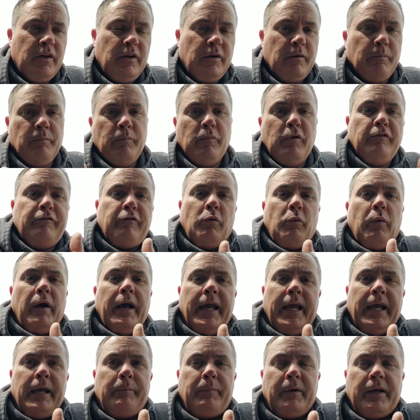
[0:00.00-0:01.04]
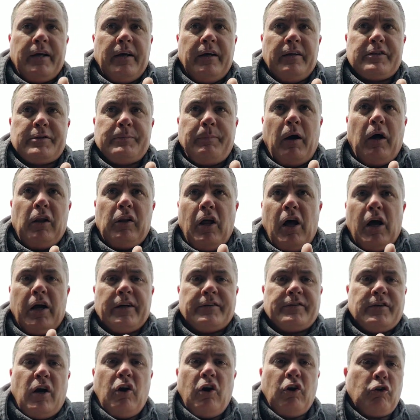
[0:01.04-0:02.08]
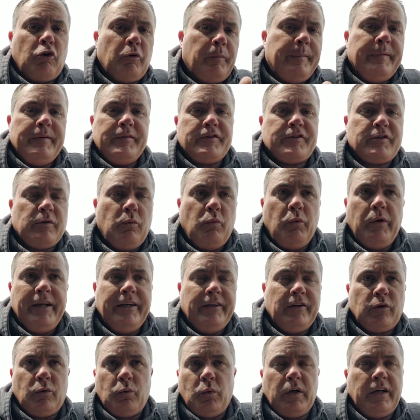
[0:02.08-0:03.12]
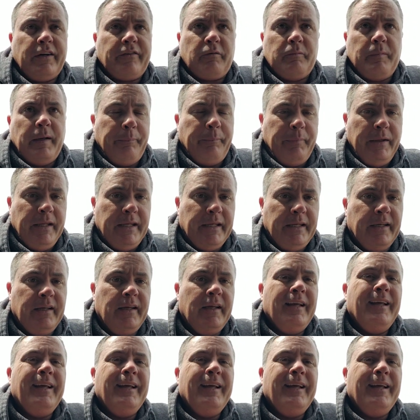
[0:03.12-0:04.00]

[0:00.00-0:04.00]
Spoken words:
move away because spot lock is on or I'm in some wind or whatever it might be.